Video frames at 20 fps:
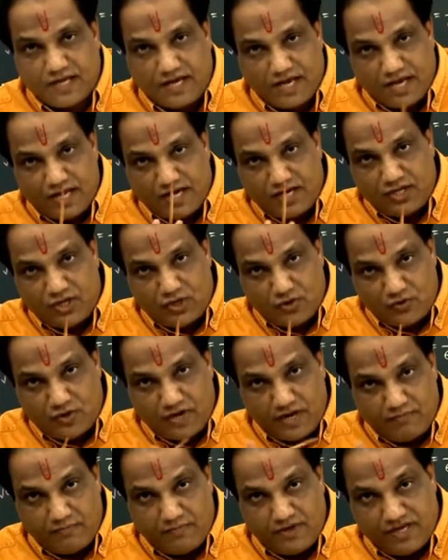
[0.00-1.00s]
Can you
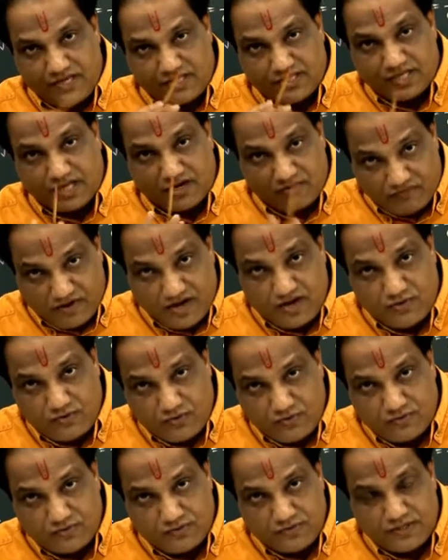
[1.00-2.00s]
and me
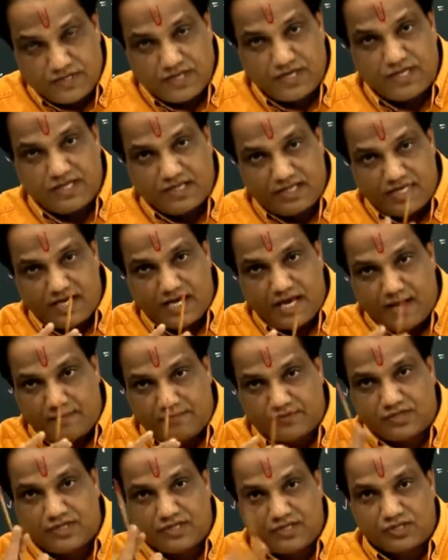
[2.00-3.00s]
survive in the
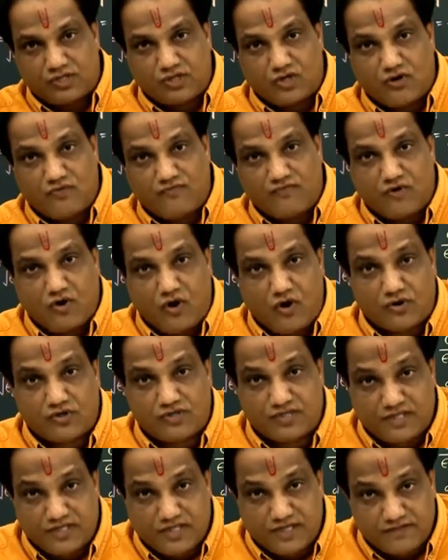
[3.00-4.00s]
absence of
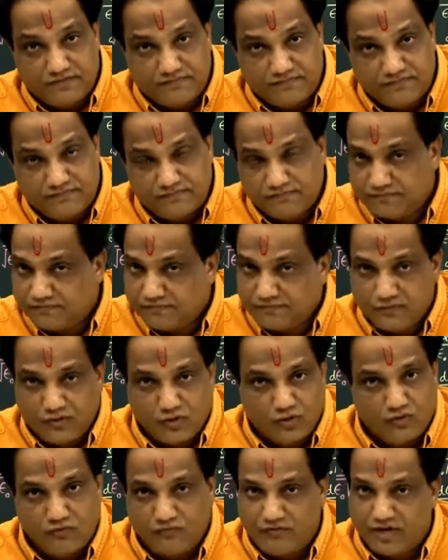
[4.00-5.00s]
oxygen?
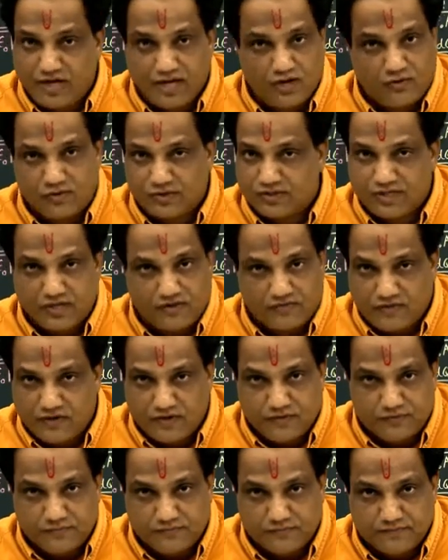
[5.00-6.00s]
No, we cannot survive.
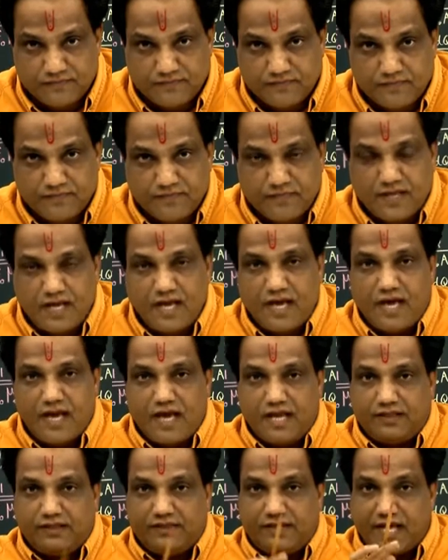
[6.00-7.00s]

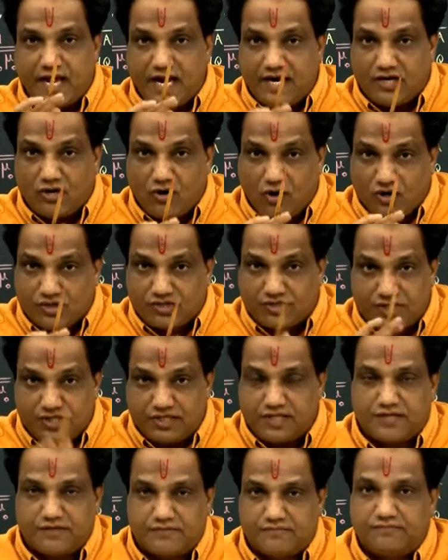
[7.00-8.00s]
And that
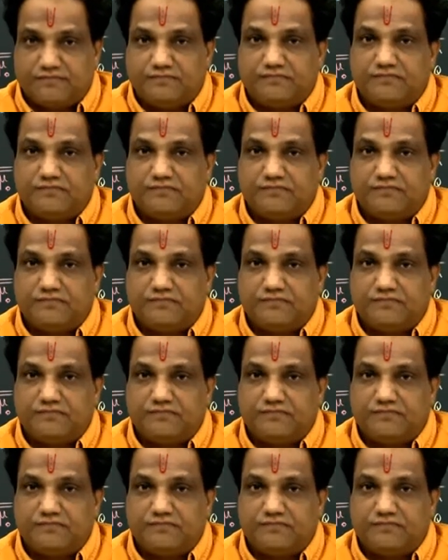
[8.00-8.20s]
oxygen,